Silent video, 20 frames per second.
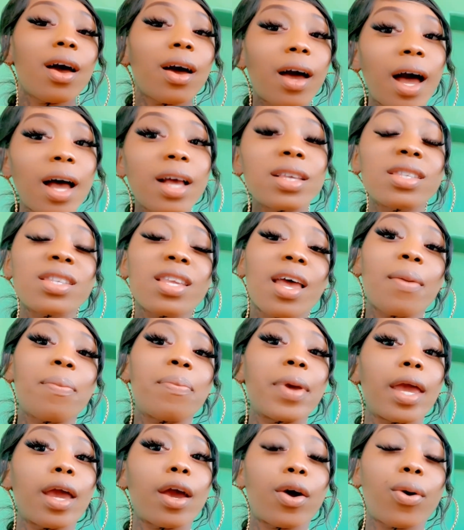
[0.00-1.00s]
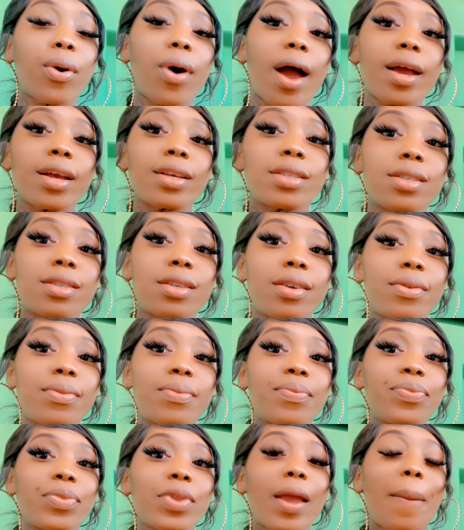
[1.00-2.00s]
God said, be in Christ.
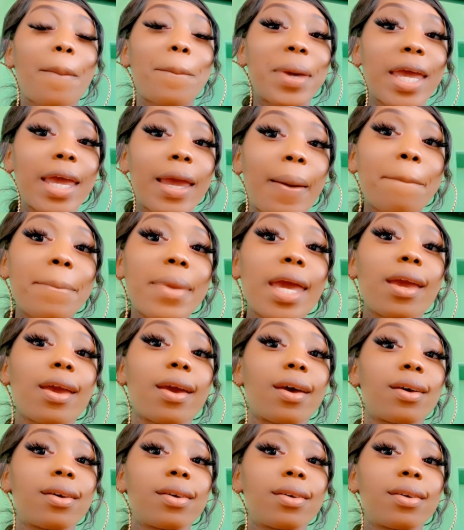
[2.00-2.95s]
Be in me.